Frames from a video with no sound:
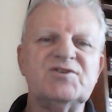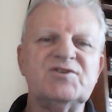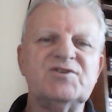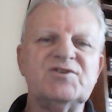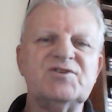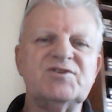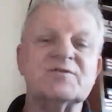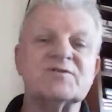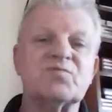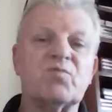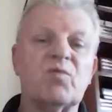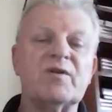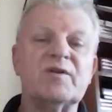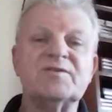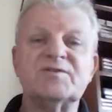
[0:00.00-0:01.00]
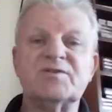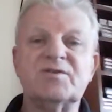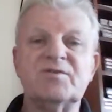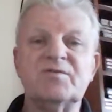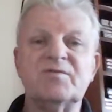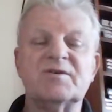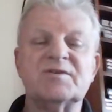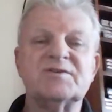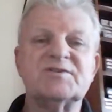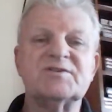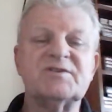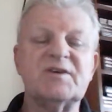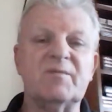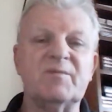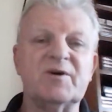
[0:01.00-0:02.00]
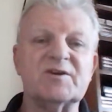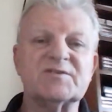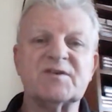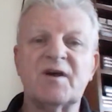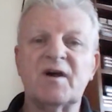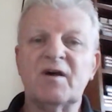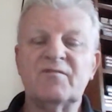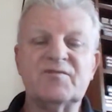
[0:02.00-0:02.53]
papers 1 and 2 syllabus